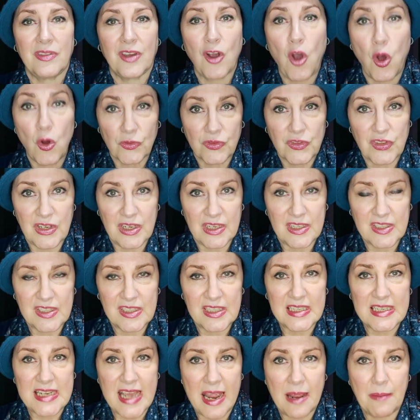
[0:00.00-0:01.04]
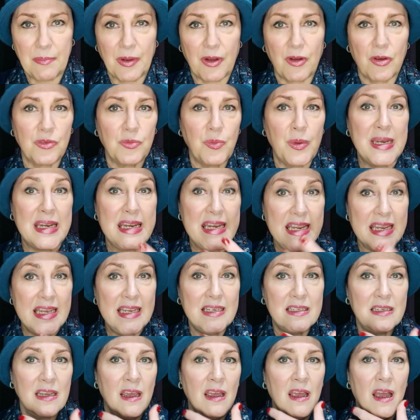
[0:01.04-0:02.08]
consonants today, because we
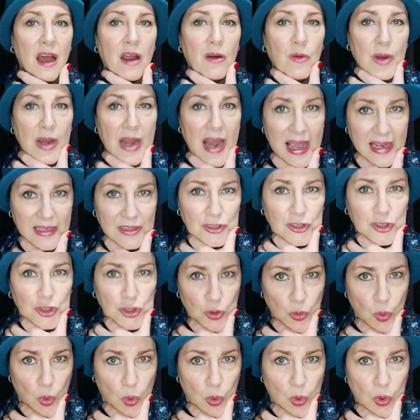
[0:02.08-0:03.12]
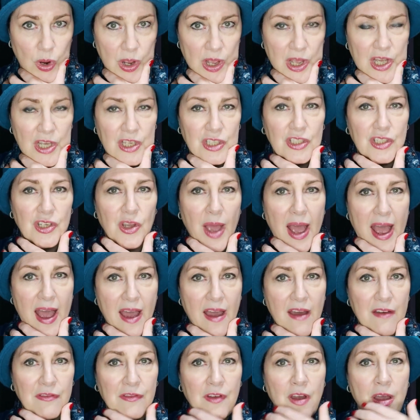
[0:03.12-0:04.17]
need a relaxed jaw to
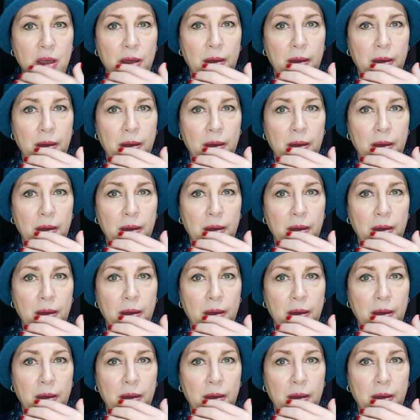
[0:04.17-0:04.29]
have